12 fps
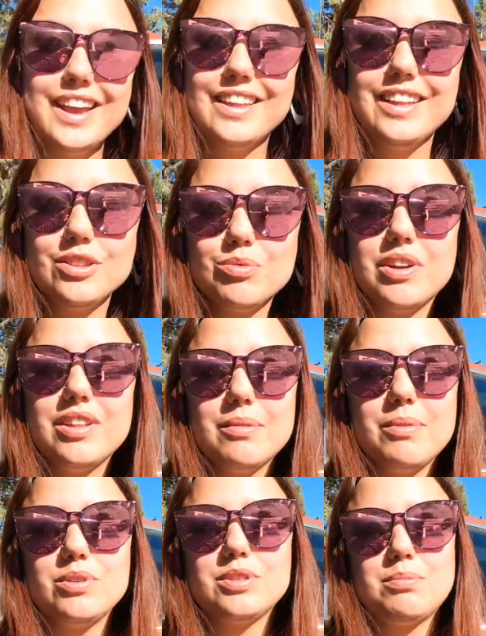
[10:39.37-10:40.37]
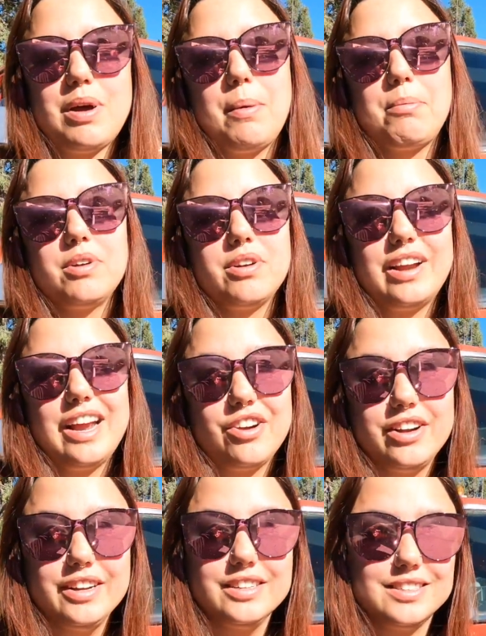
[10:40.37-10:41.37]
and that's one of the most popular
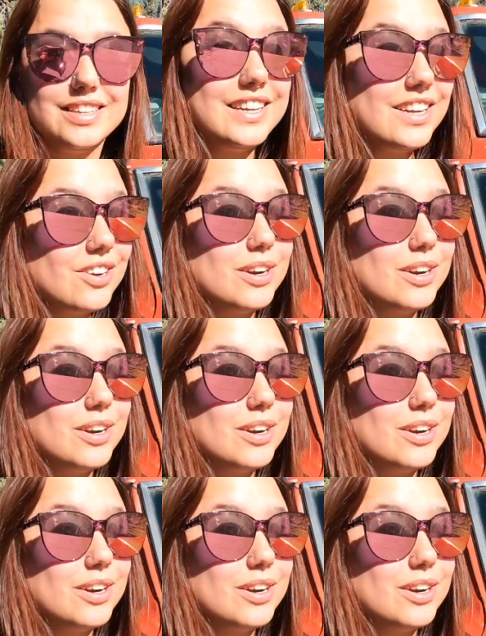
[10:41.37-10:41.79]
areas here